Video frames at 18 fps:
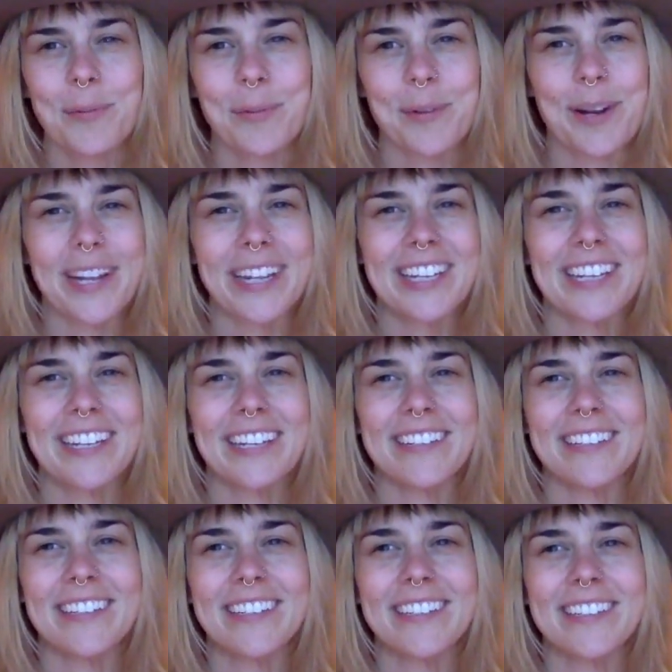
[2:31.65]
right
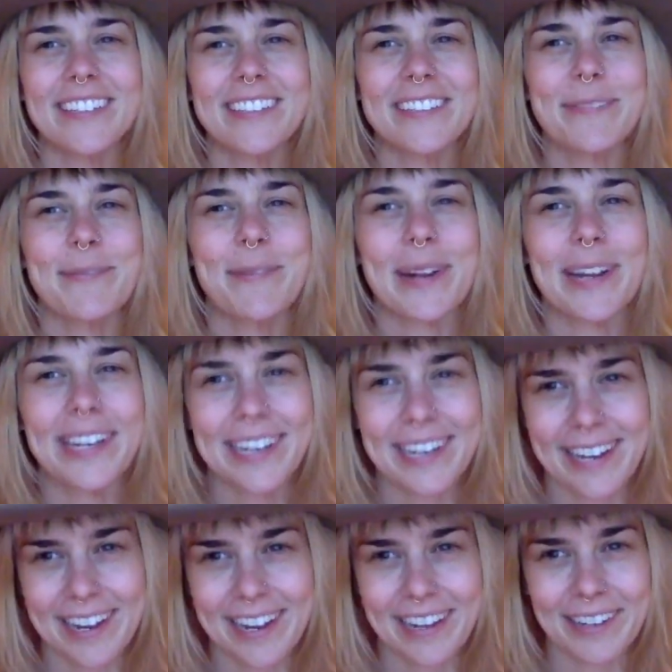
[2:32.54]
here,
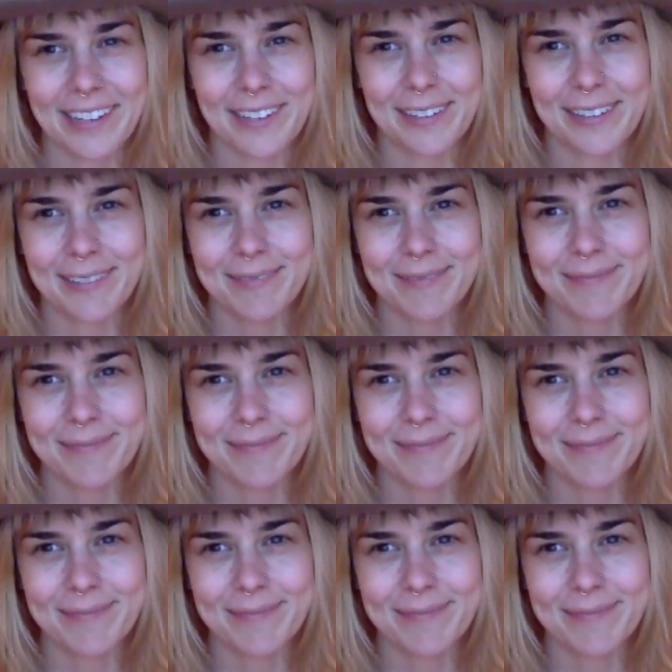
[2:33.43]
right now.